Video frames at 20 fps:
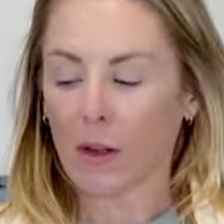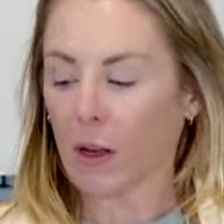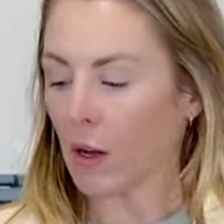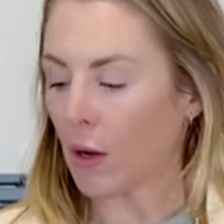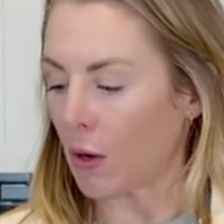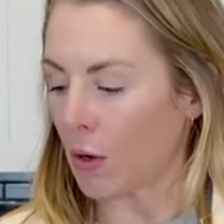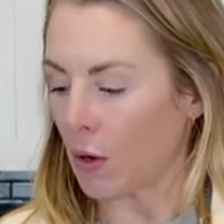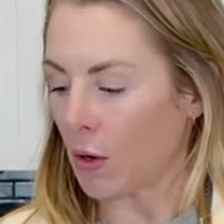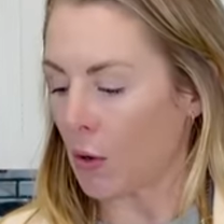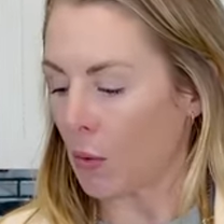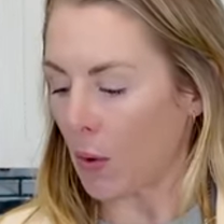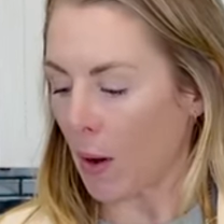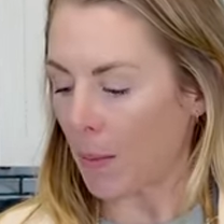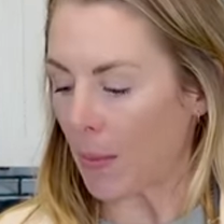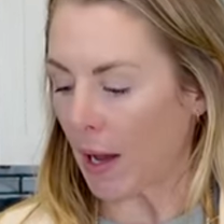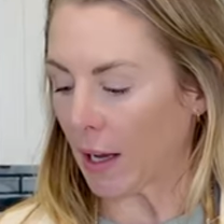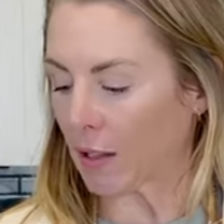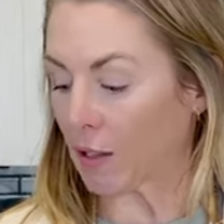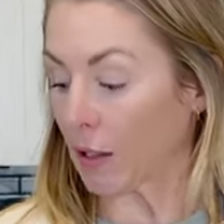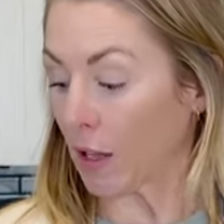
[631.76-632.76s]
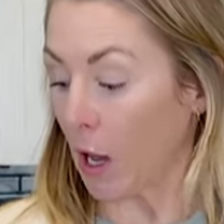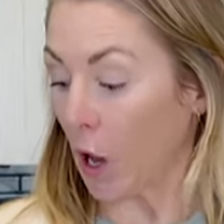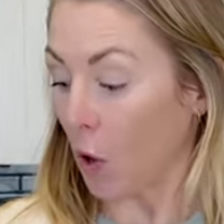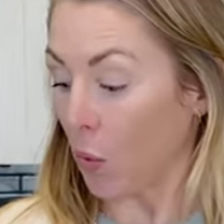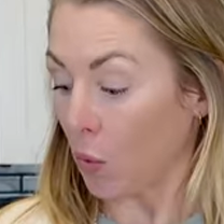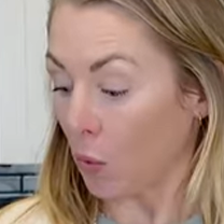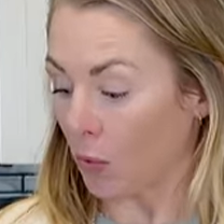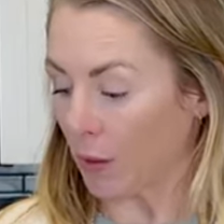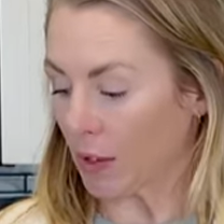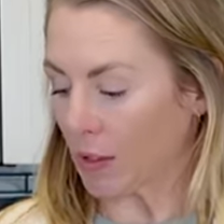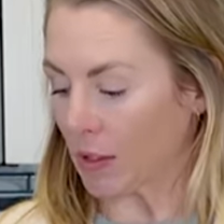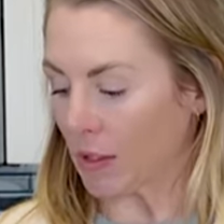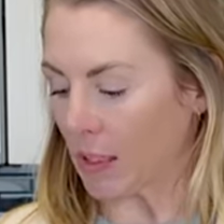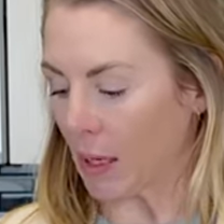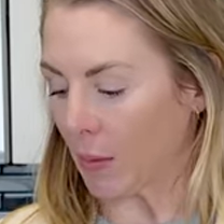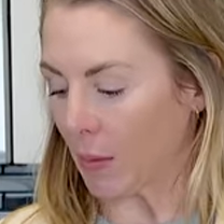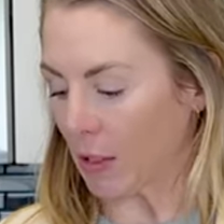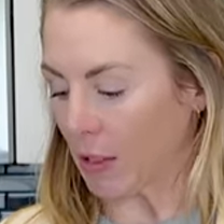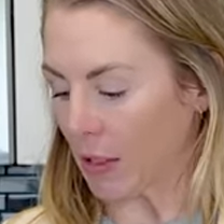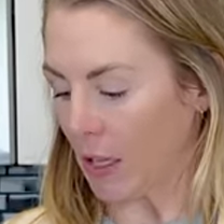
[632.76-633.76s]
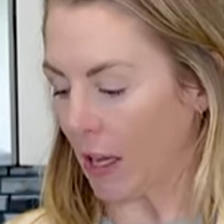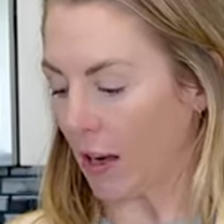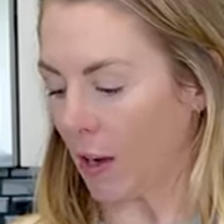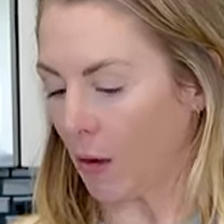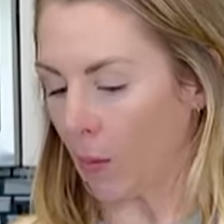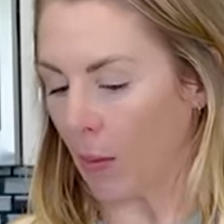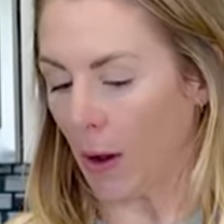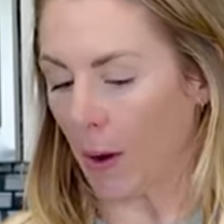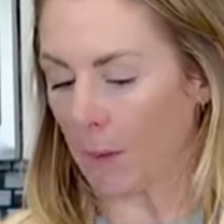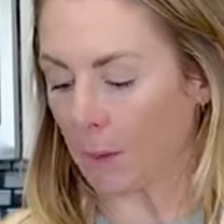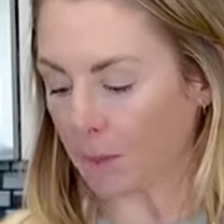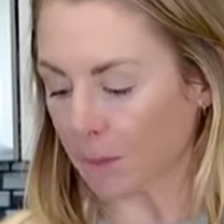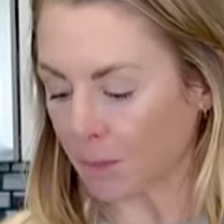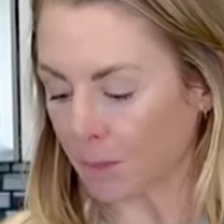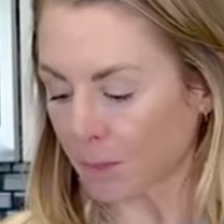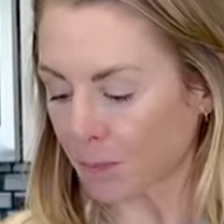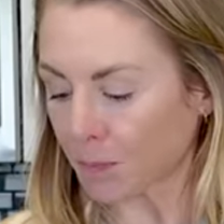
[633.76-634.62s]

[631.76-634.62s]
Oh, what bag to get? Ooh, this is I'm excited about.